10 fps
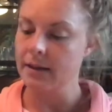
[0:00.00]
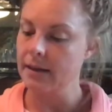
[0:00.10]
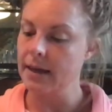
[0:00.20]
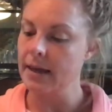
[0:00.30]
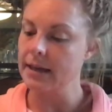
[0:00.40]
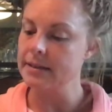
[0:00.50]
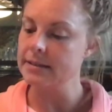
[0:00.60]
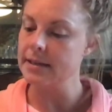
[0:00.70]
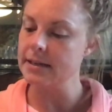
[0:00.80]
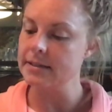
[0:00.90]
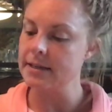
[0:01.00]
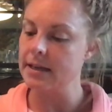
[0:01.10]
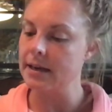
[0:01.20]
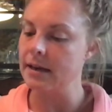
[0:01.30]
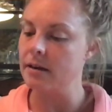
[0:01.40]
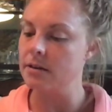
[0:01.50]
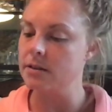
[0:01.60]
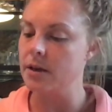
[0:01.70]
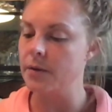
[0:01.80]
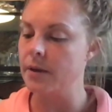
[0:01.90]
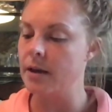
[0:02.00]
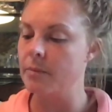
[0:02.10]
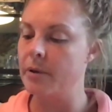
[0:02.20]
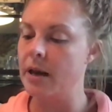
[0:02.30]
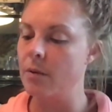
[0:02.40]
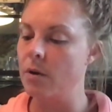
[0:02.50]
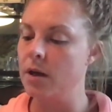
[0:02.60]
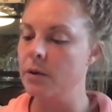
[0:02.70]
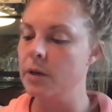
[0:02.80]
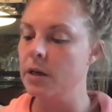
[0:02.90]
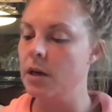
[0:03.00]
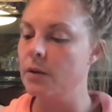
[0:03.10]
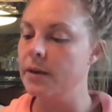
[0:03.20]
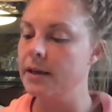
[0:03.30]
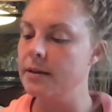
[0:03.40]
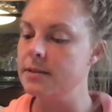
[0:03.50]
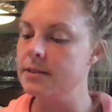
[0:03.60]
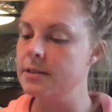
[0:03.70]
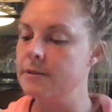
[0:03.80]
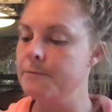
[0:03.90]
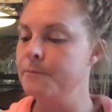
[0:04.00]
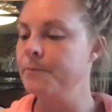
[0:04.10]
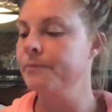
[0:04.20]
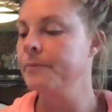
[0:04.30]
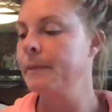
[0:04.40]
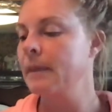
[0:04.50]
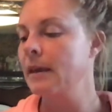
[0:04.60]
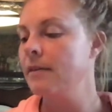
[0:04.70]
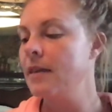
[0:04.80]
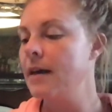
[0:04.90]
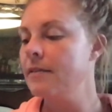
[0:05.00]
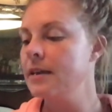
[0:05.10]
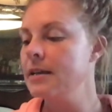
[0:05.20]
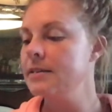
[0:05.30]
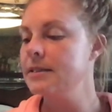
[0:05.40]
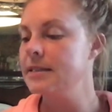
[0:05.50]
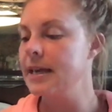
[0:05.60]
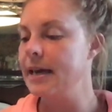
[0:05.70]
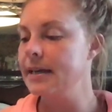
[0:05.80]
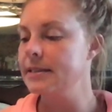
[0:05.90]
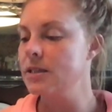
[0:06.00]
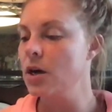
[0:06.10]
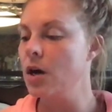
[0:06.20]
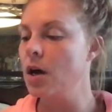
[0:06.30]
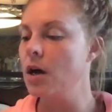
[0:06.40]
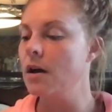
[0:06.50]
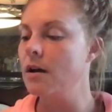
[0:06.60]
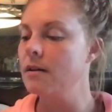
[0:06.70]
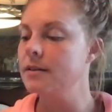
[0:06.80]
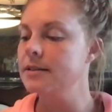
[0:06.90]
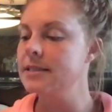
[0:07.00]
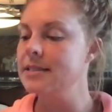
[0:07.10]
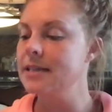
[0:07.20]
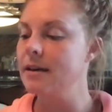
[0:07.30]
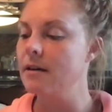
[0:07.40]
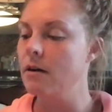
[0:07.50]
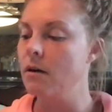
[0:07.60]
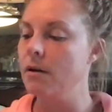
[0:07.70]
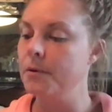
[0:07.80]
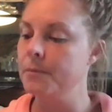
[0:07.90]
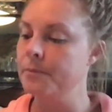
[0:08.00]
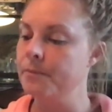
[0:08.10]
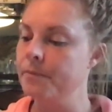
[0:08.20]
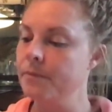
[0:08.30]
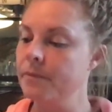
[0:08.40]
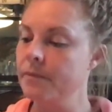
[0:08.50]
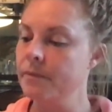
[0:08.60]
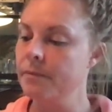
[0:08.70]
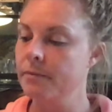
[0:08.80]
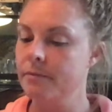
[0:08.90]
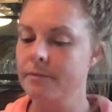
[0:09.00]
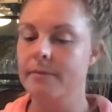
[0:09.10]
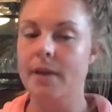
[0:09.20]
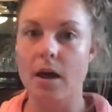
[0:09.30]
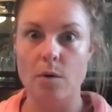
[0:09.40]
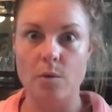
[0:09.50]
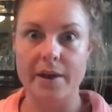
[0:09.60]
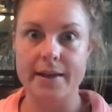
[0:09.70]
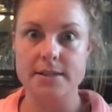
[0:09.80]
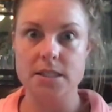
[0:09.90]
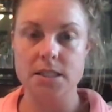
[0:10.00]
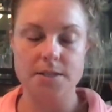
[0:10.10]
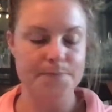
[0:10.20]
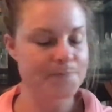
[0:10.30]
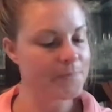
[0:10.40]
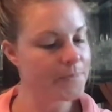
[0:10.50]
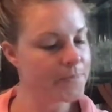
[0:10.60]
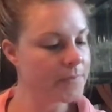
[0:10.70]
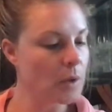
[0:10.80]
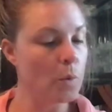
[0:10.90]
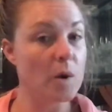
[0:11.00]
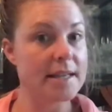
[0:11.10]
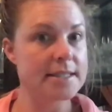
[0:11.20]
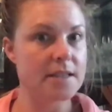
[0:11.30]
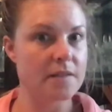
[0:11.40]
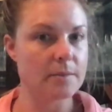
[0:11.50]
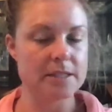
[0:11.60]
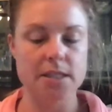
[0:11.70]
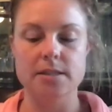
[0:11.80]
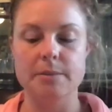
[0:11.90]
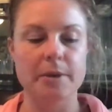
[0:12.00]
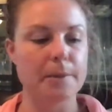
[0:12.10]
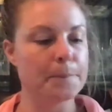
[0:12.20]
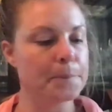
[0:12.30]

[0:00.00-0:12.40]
Kansas, and Arizona. But I want you to notice that these states are all still out west, west of the Mississippi.